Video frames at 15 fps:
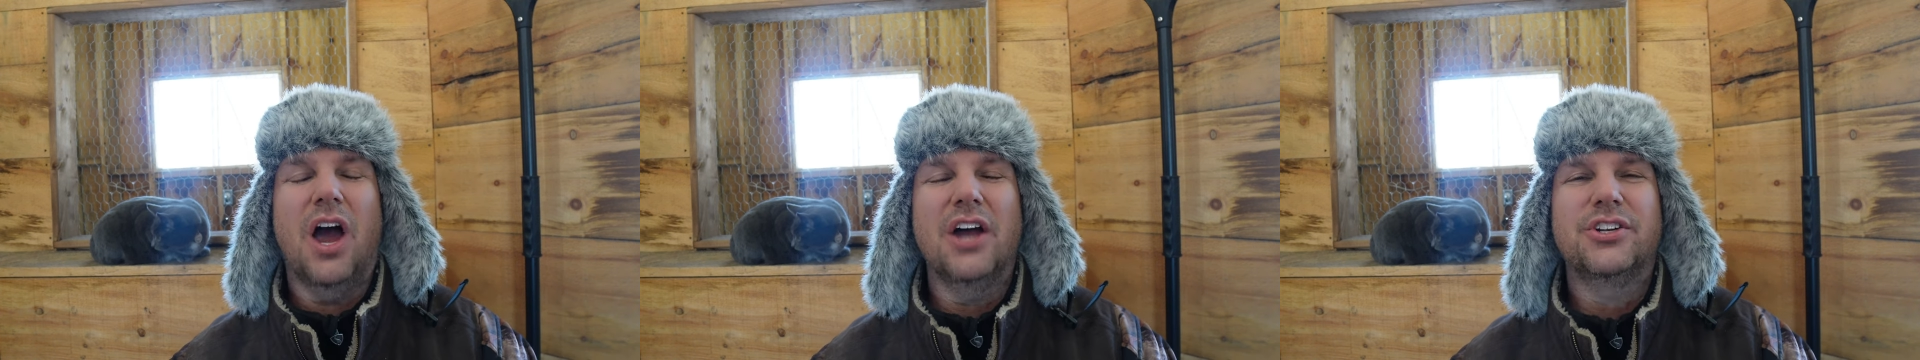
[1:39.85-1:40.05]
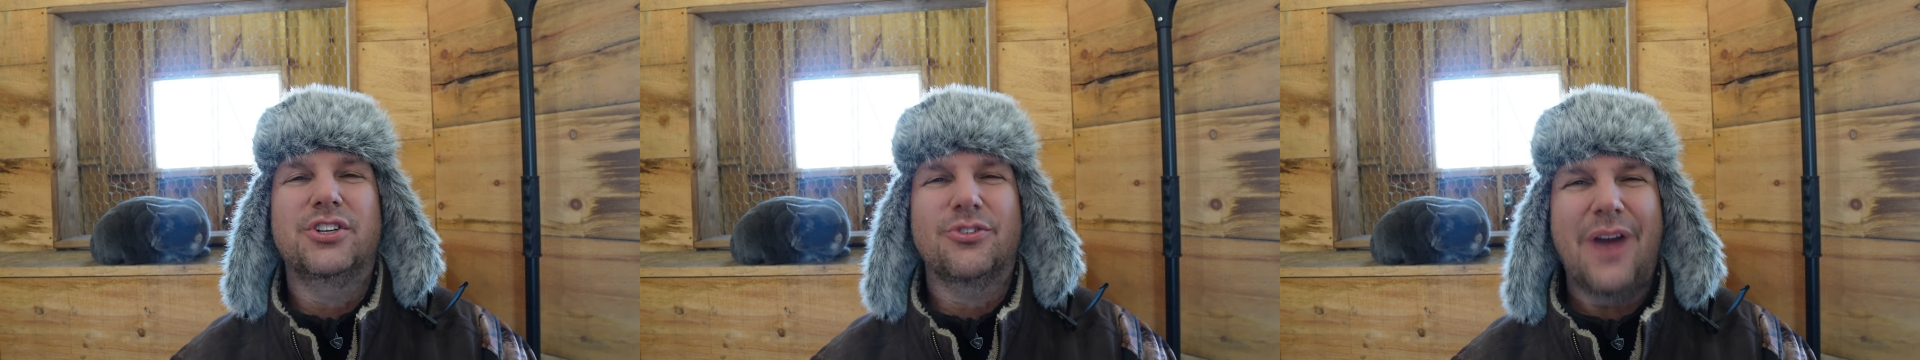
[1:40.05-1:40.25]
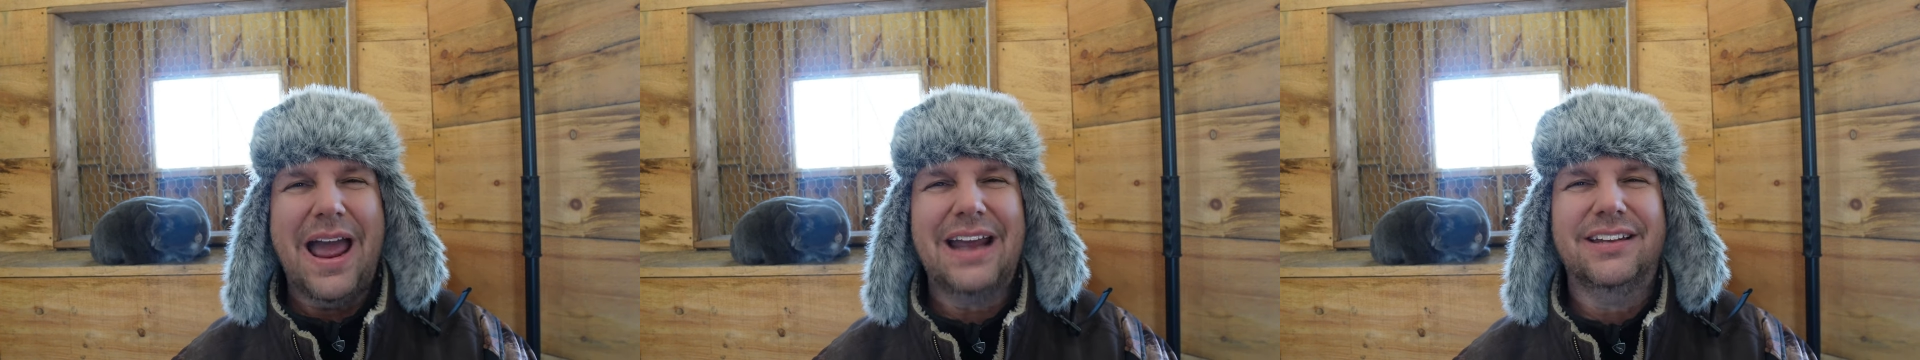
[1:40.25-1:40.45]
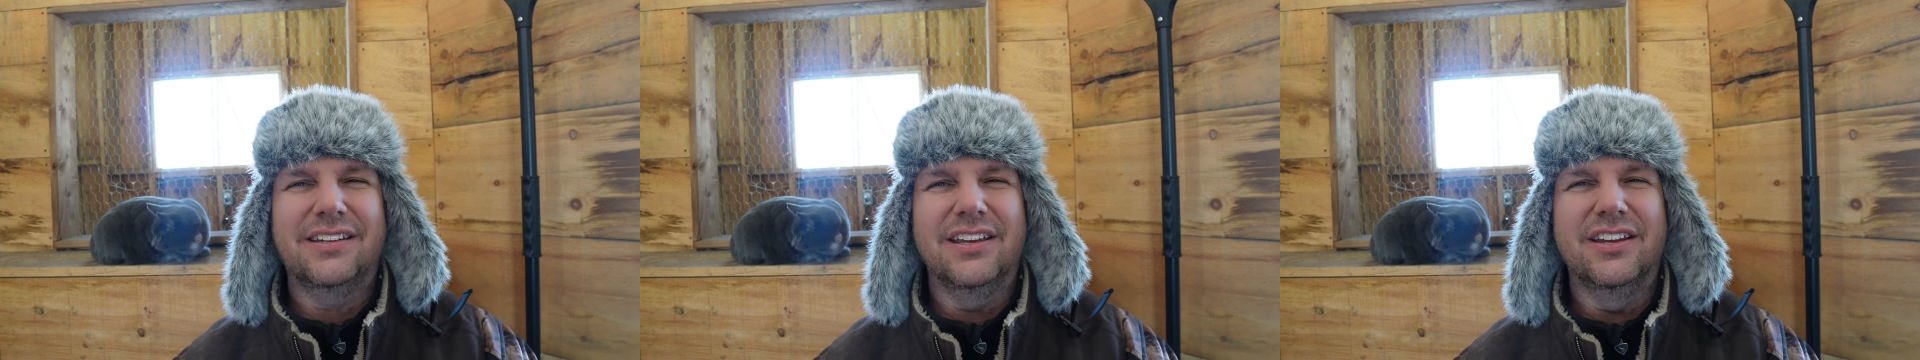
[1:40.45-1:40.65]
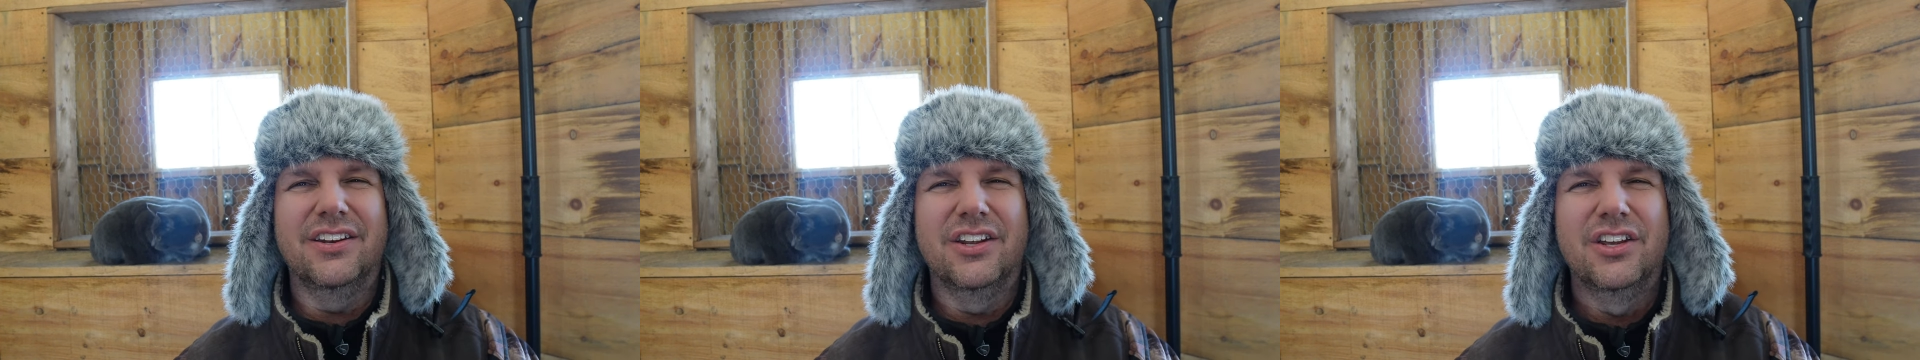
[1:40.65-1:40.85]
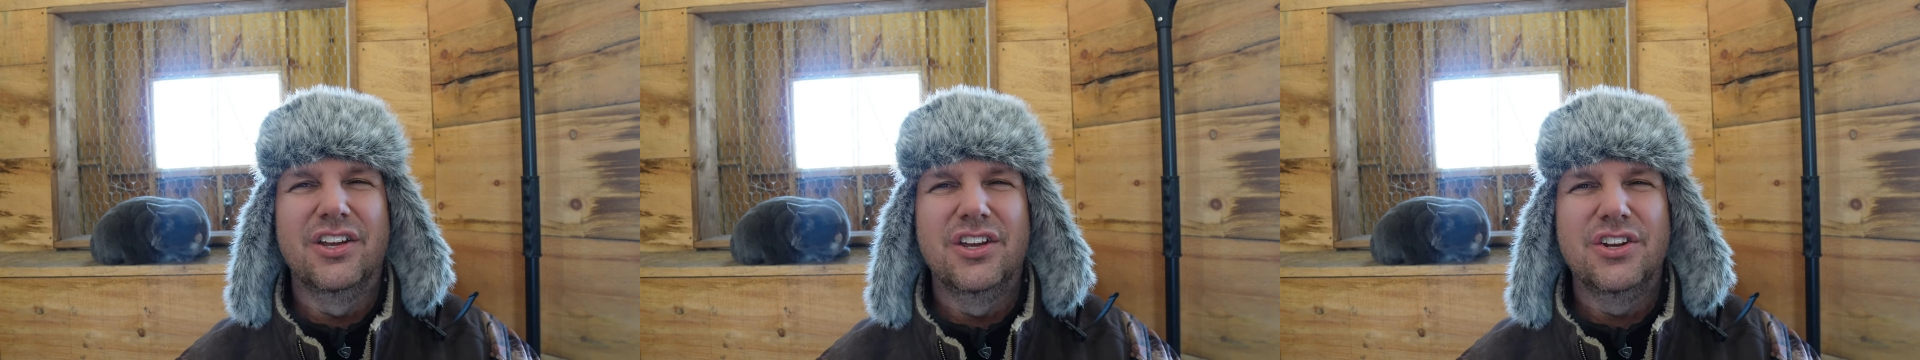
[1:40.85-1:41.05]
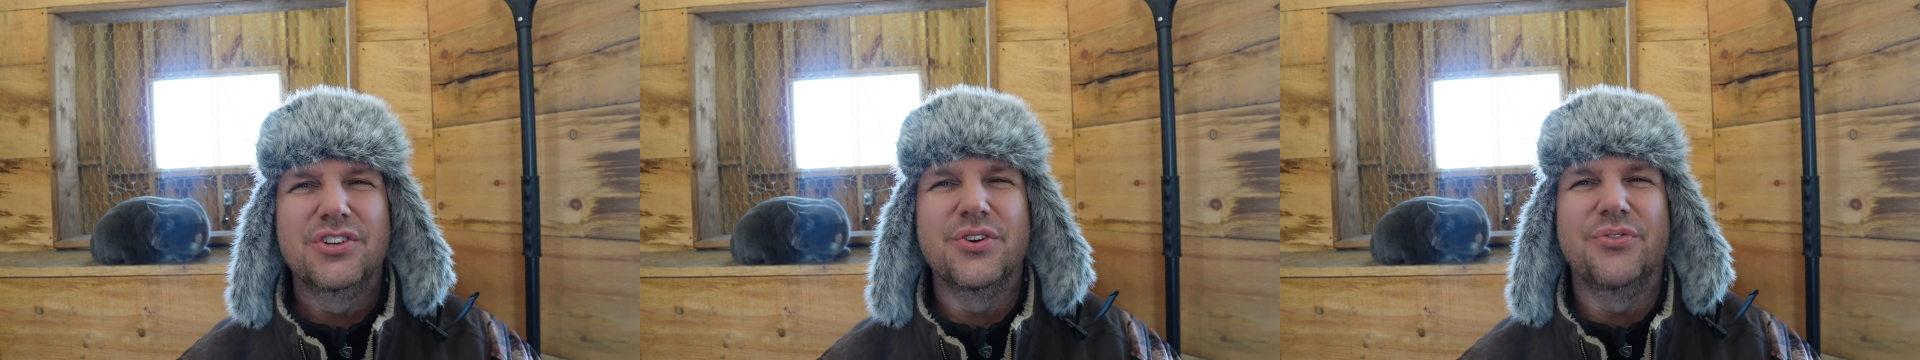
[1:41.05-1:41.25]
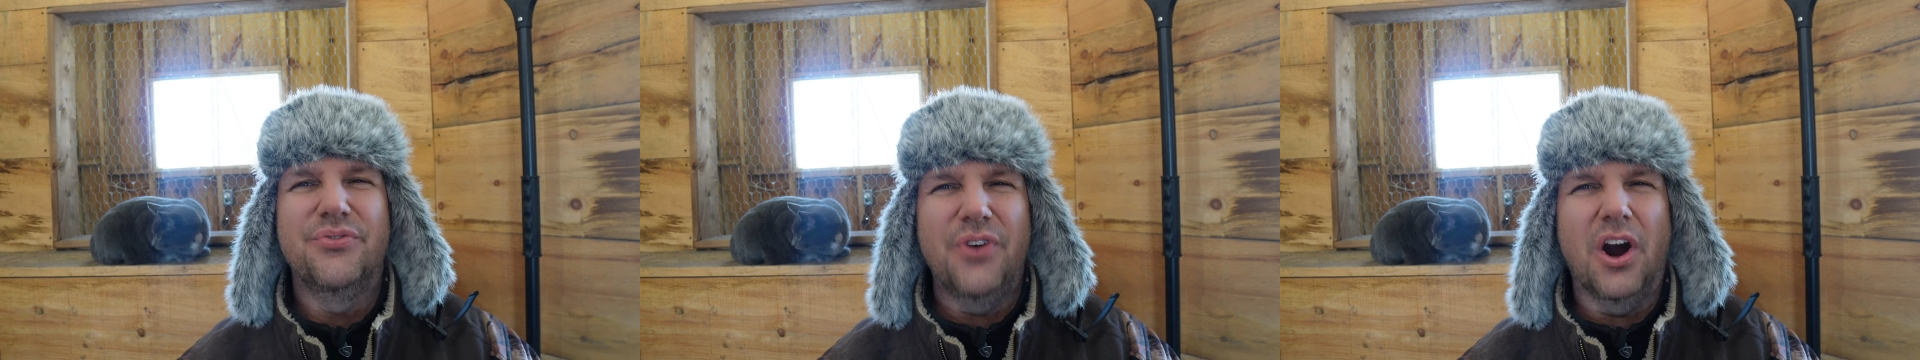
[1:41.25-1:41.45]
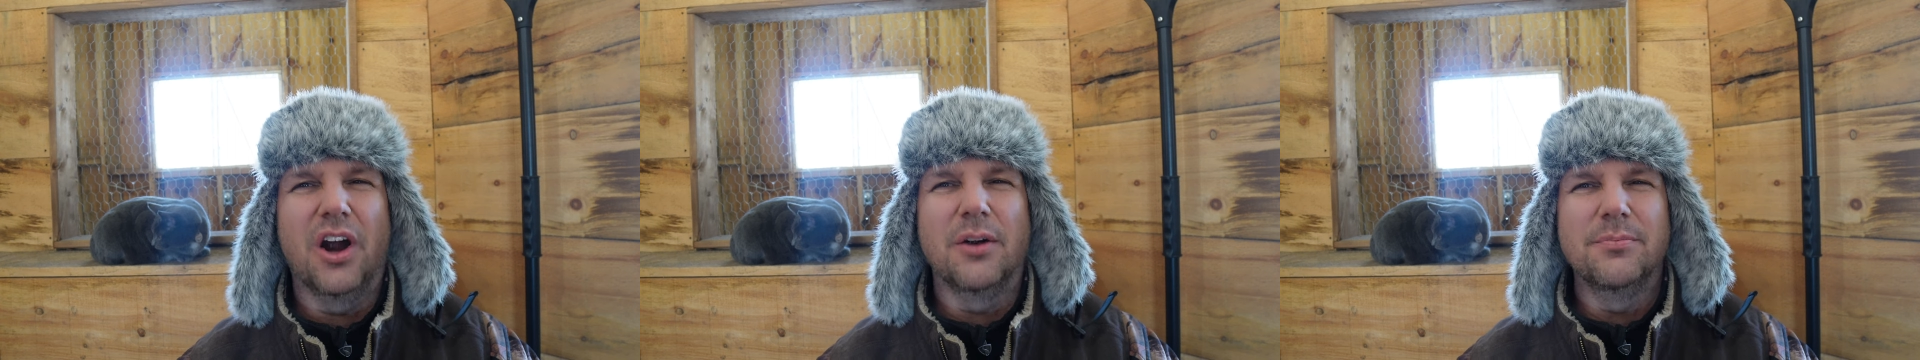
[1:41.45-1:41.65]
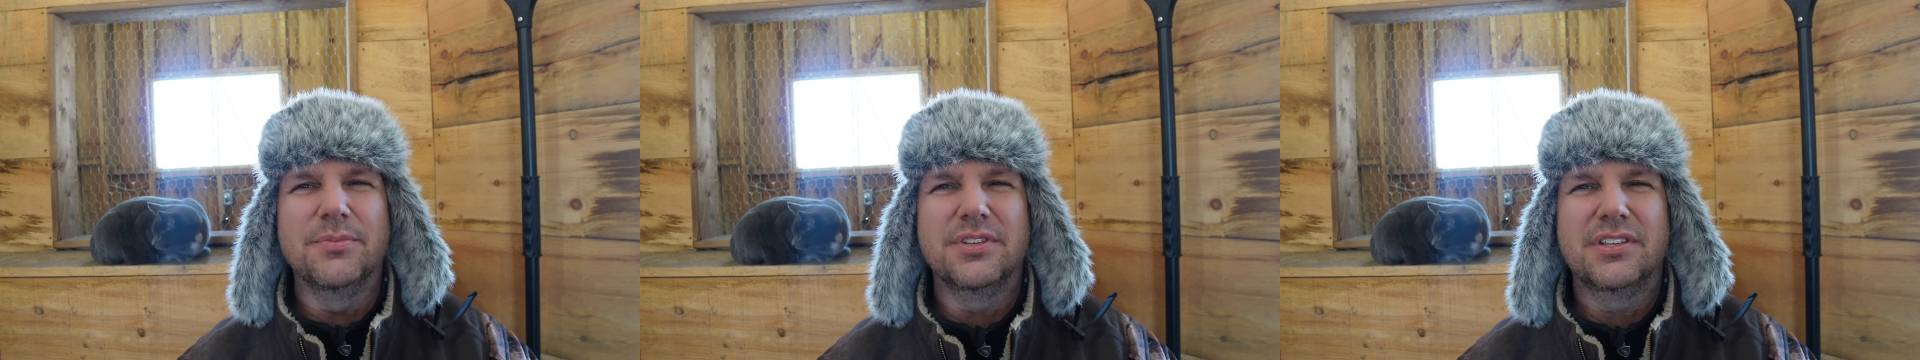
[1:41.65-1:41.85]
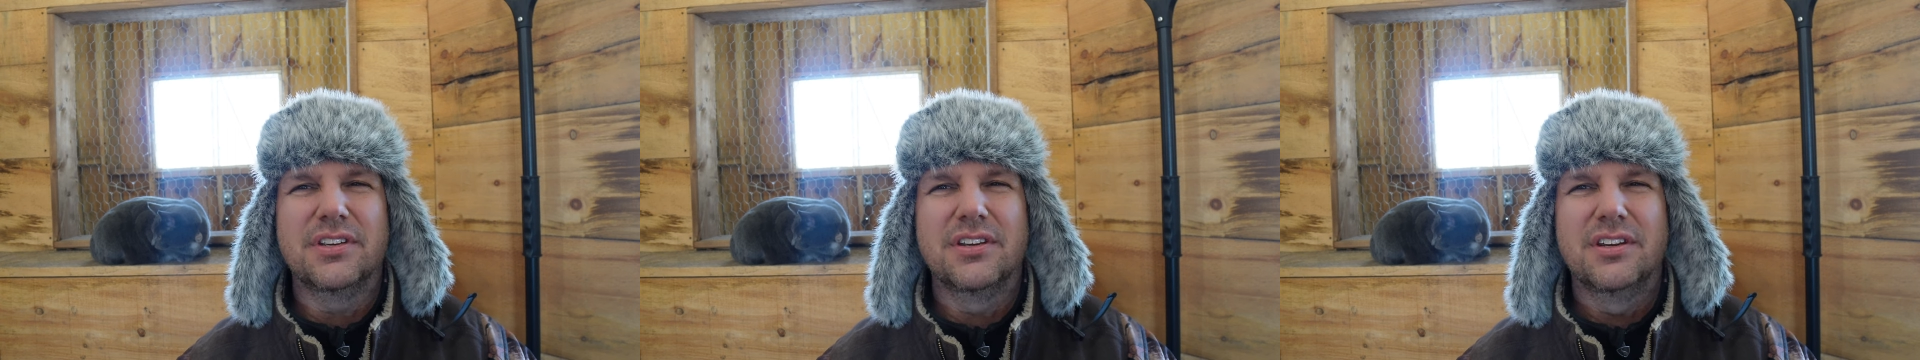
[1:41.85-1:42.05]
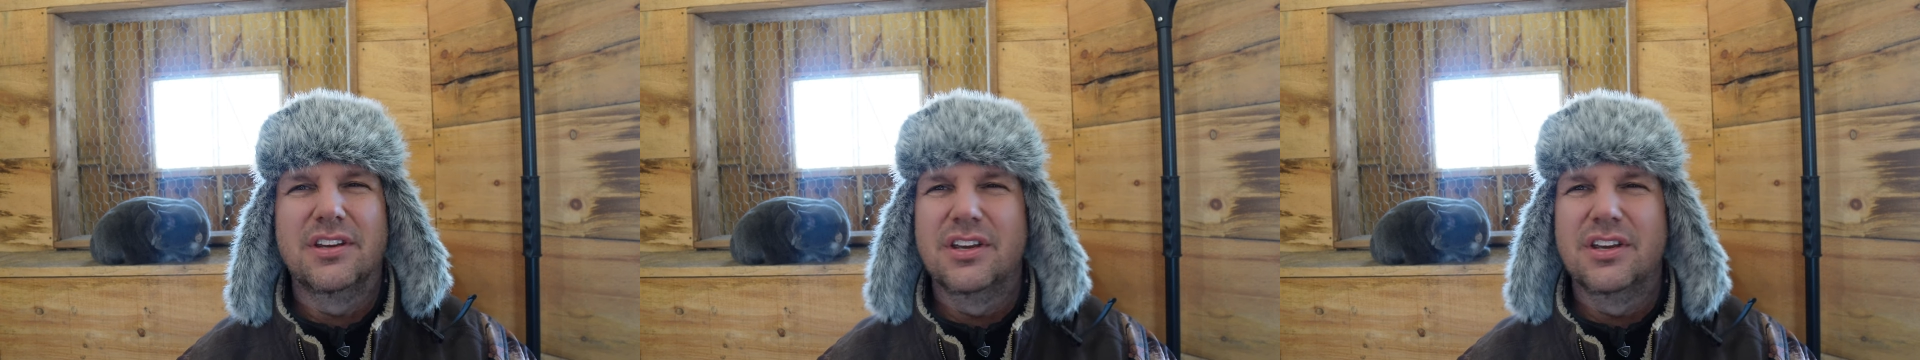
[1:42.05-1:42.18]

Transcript: attracted to farms.